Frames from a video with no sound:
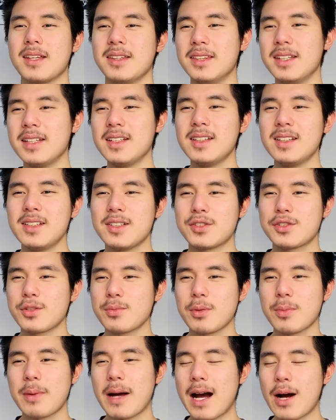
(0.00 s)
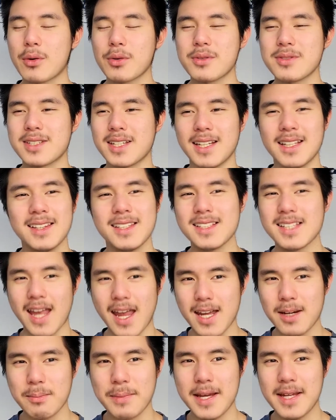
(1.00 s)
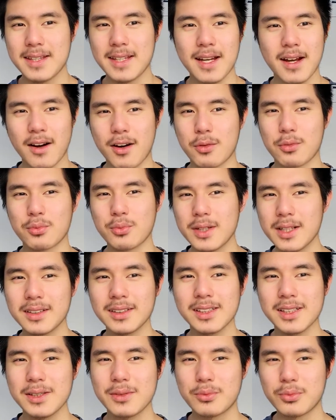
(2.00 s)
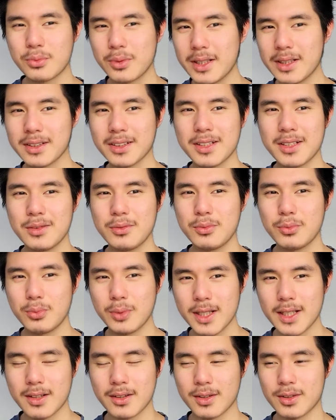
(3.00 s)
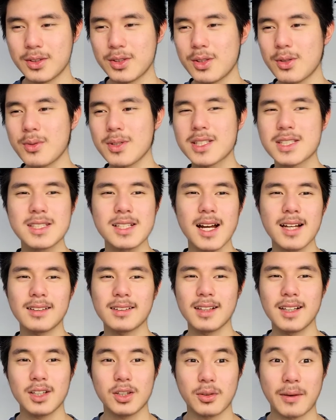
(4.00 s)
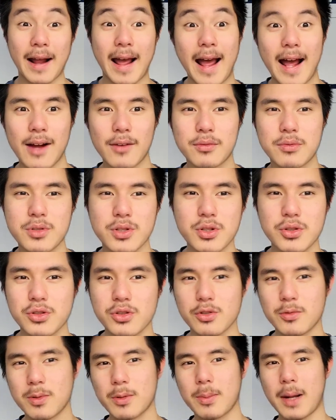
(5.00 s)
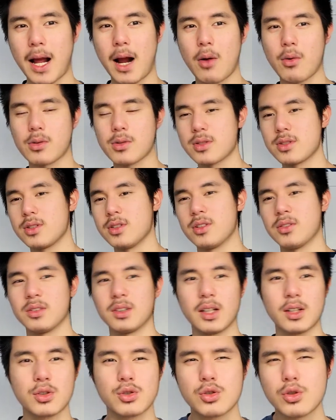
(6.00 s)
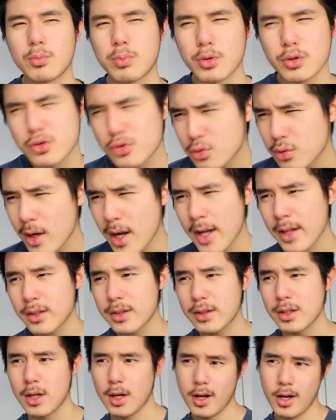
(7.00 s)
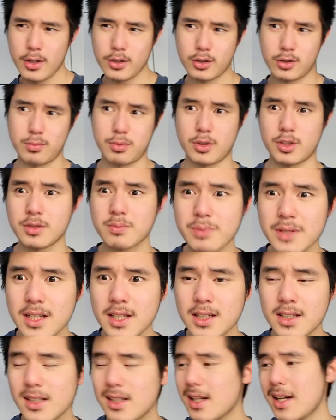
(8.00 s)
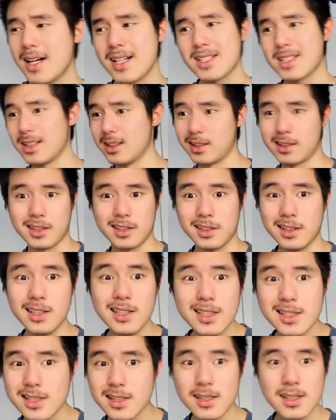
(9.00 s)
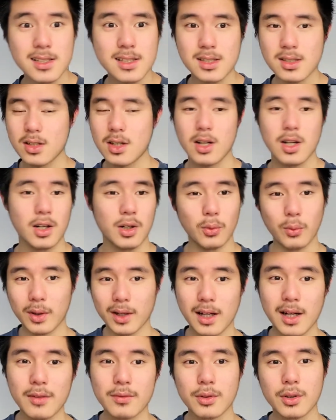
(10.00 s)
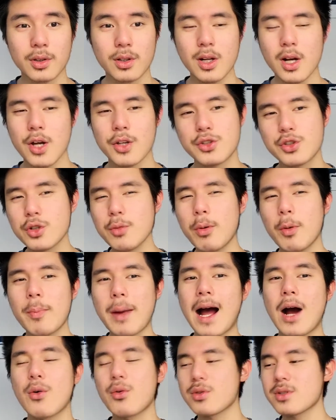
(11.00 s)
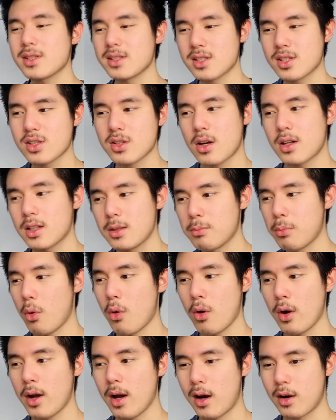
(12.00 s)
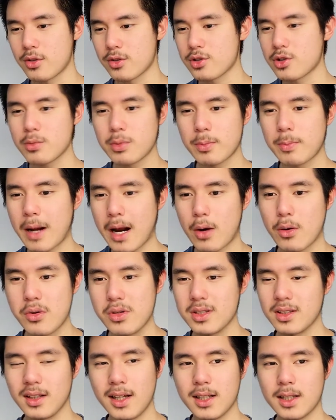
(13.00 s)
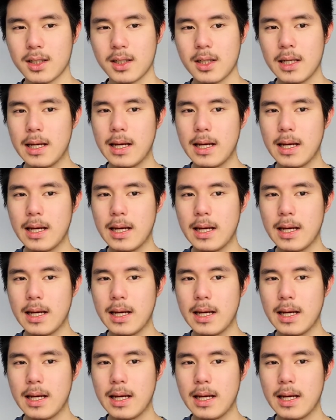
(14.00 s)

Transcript: the superpowers in this anime, they are really, really weird. You know, it's not like your average superpowers. You know, like super strength, super speed, telekinesis, whatever. Superpowers in Sonny Boy are superpowers like